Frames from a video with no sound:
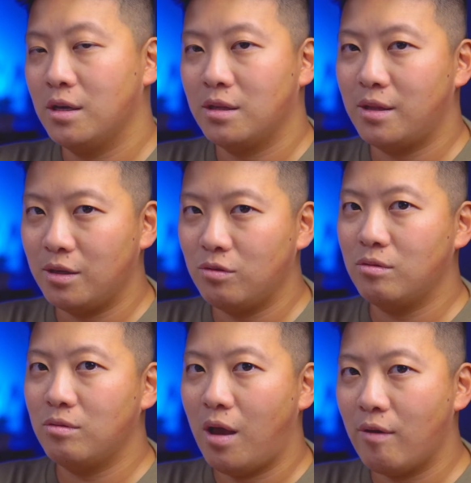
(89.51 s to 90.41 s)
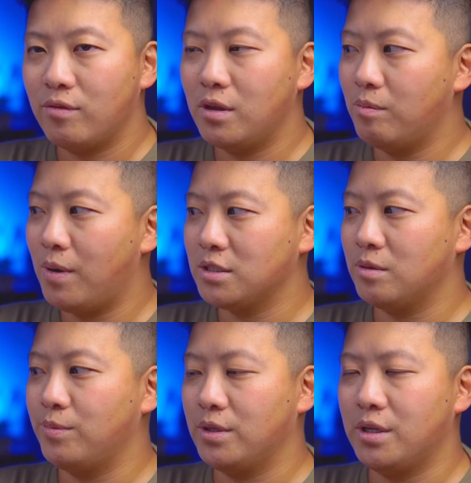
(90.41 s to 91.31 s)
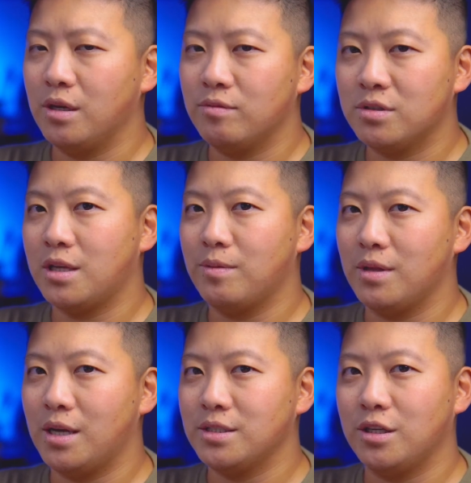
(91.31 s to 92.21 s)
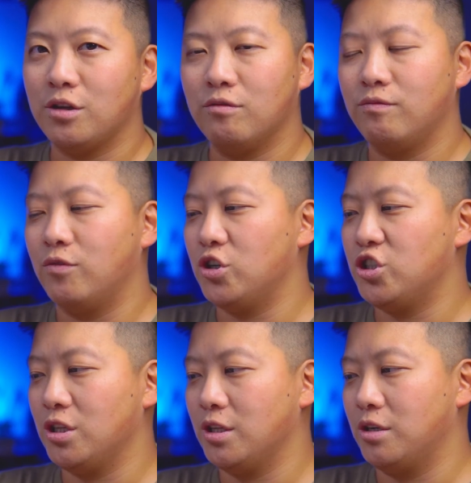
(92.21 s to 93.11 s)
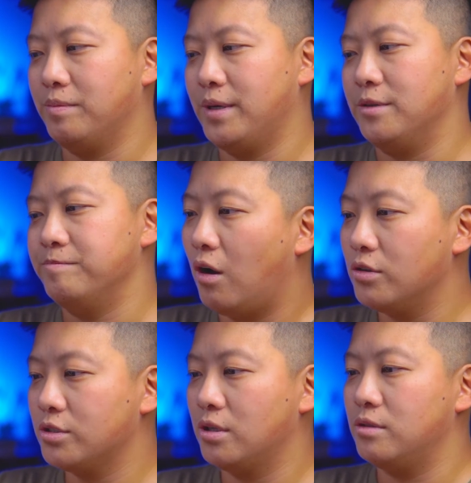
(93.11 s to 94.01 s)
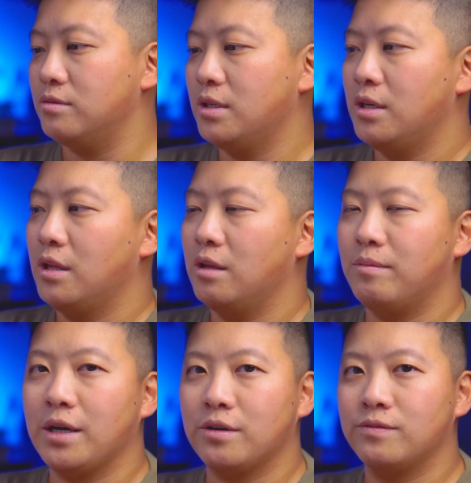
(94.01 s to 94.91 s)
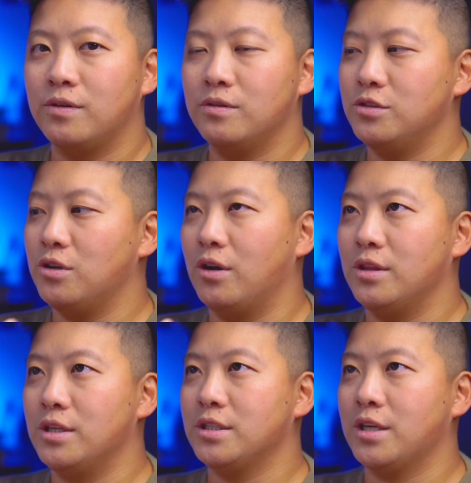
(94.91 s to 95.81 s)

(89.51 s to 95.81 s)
then you have the possibility of stabilizing your footage a little better. Also, the microphones on this